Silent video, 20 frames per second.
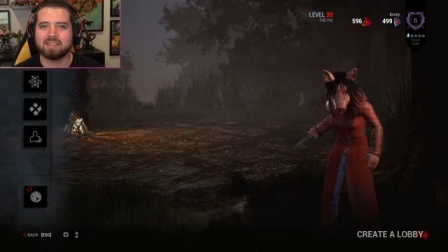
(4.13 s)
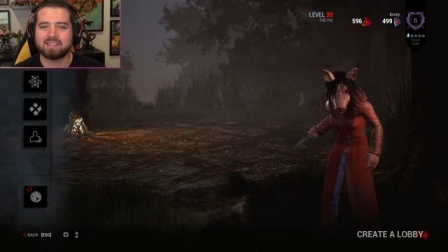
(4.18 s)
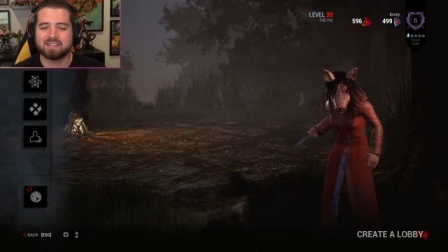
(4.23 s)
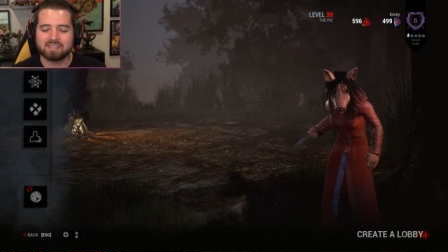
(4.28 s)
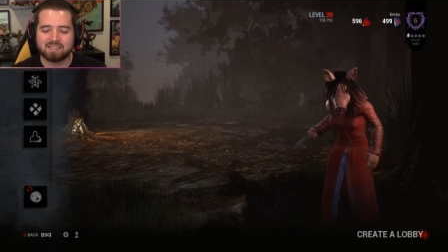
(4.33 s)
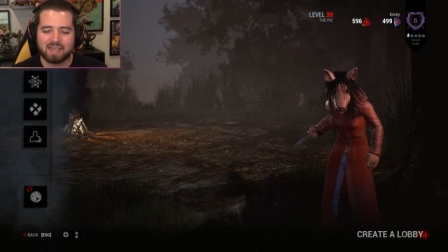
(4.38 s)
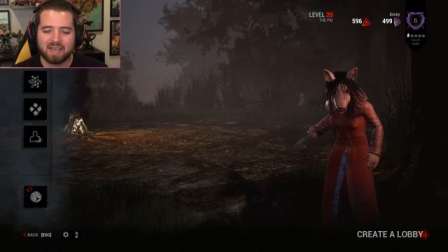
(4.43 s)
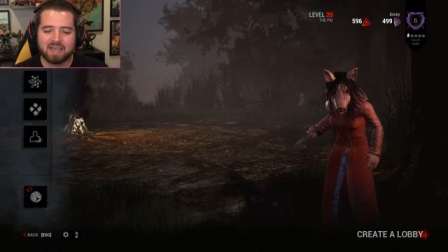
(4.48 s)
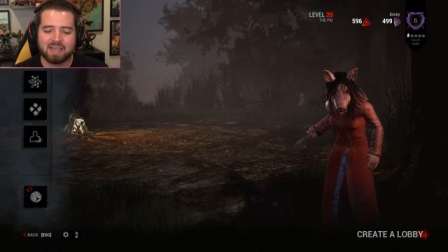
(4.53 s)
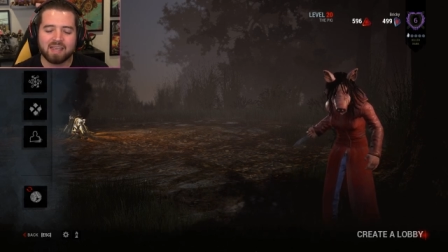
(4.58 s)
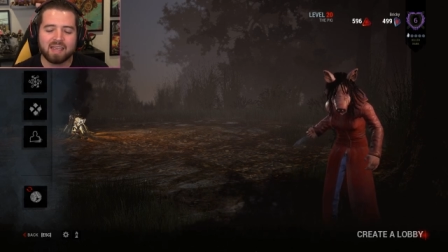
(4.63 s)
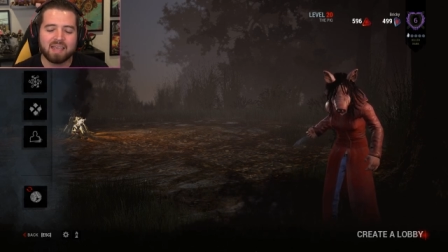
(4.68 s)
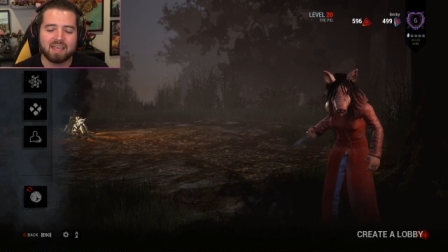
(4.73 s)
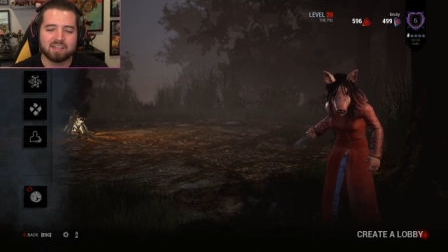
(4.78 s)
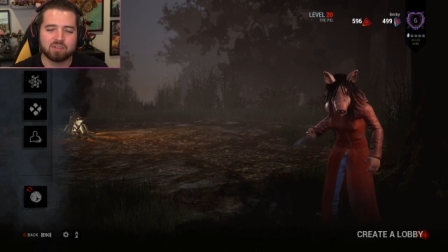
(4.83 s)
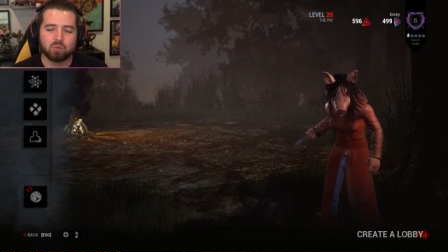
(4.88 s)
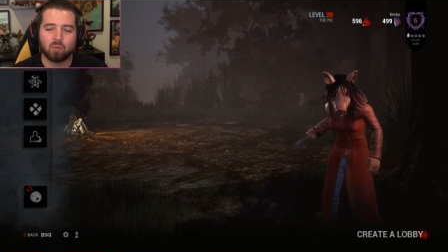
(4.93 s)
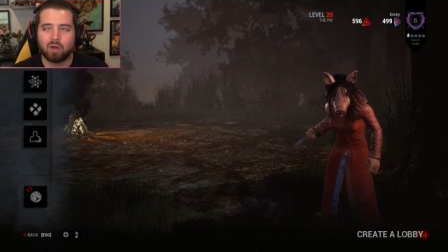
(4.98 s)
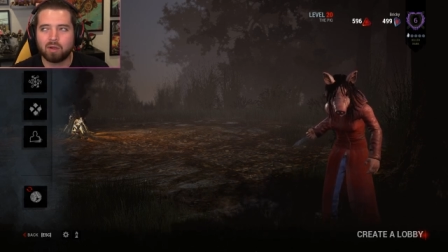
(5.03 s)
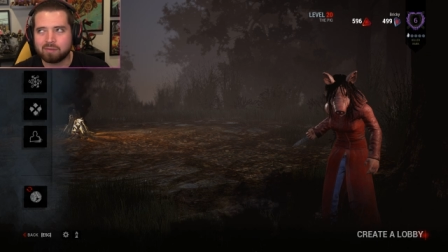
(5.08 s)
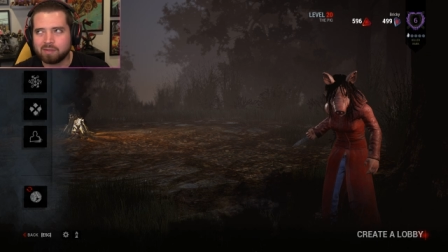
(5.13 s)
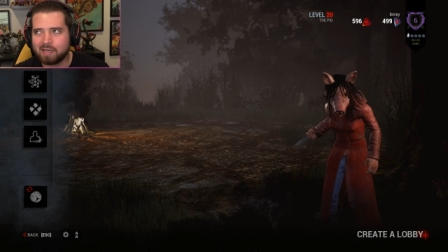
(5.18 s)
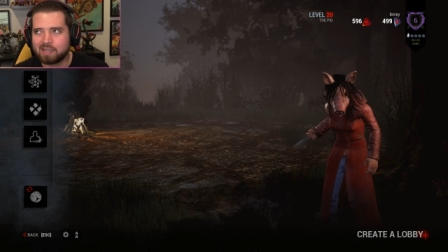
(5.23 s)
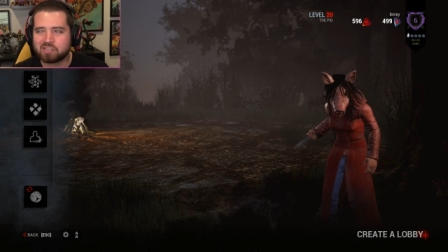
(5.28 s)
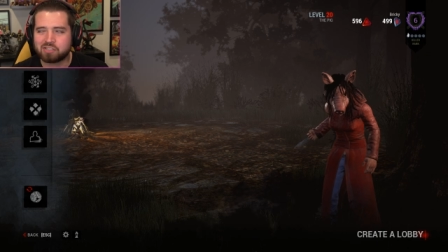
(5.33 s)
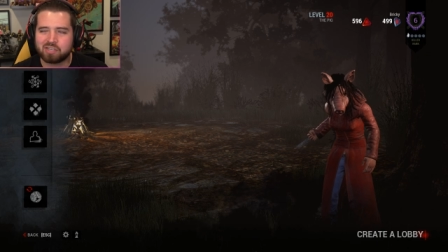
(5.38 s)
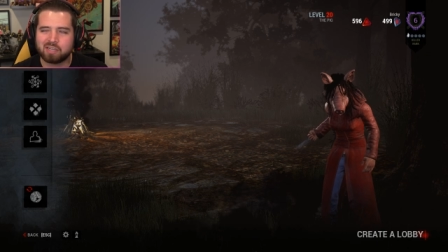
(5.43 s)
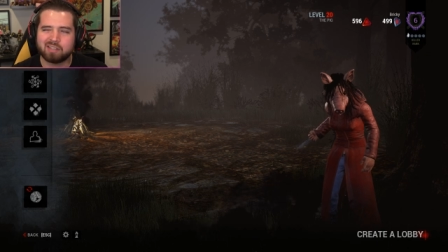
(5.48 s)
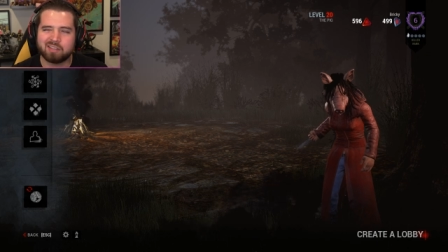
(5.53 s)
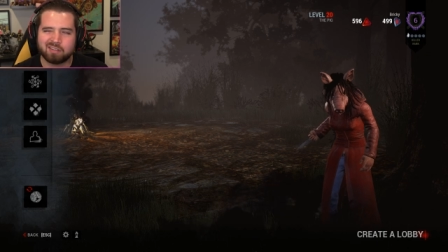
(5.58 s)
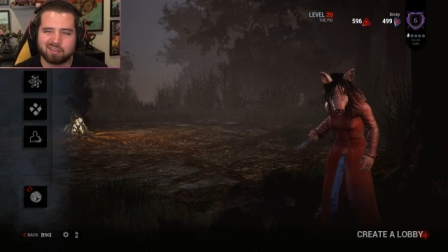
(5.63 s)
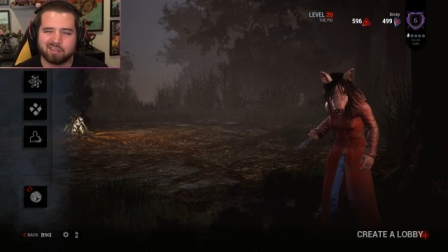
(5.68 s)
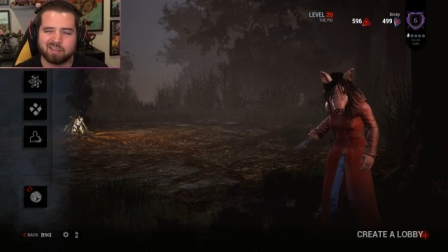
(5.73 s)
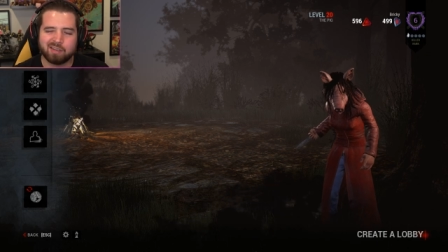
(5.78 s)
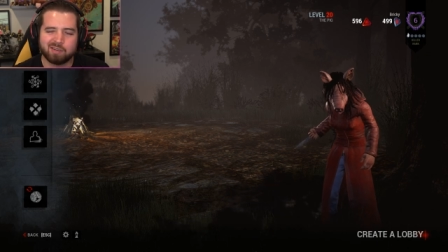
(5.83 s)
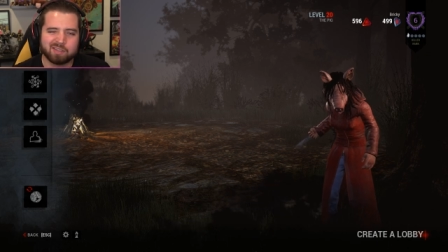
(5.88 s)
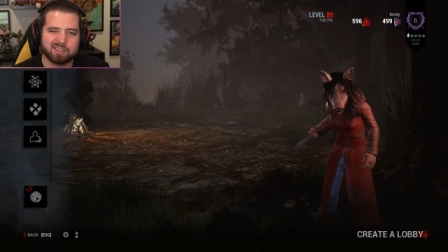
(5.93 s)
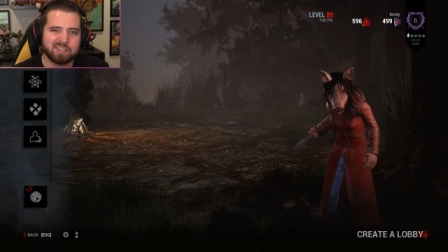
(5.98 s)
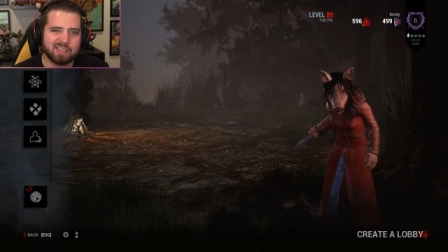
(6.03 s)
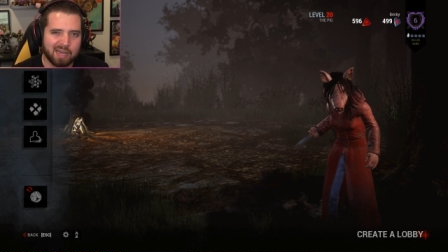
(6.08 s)
Today is, well yes,
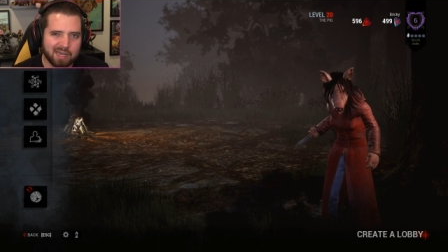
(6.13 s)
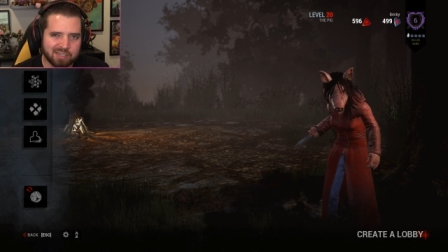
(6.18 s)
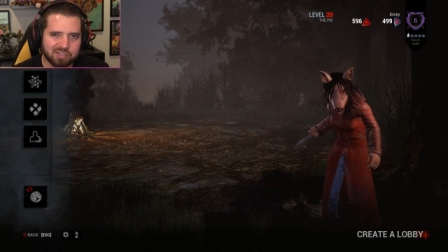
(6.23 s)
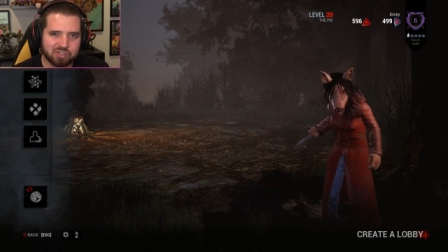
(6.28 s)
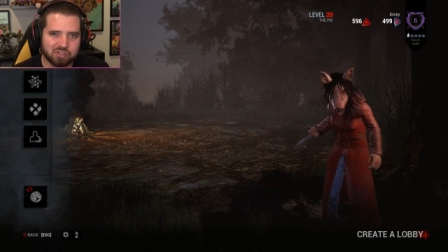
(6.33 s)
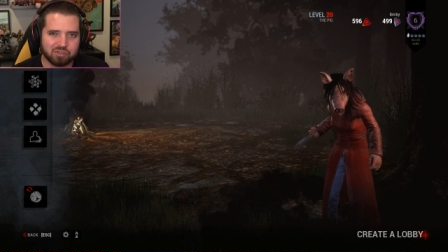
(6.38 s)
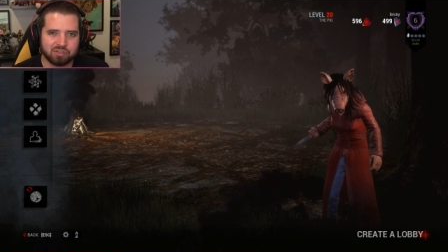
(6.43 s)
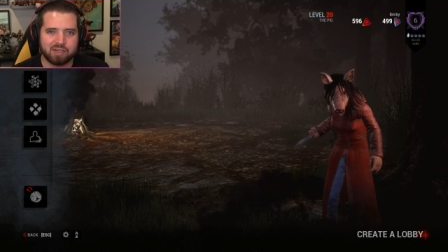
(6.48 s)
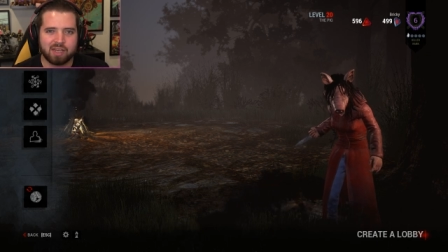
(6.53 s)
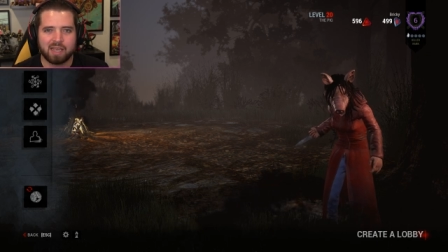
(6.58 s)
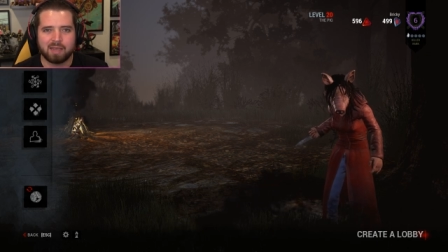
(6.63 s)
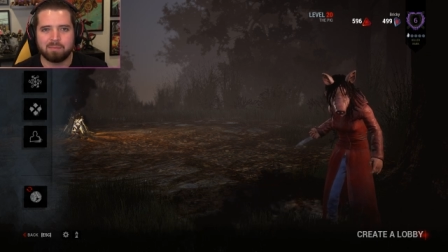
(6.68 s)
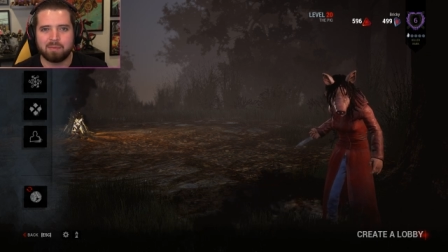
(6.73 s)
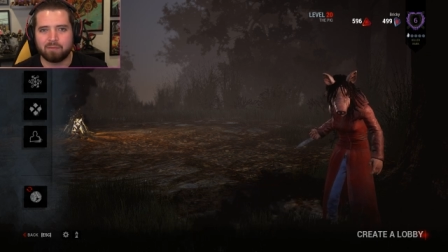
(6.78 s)
technically it's yesterday,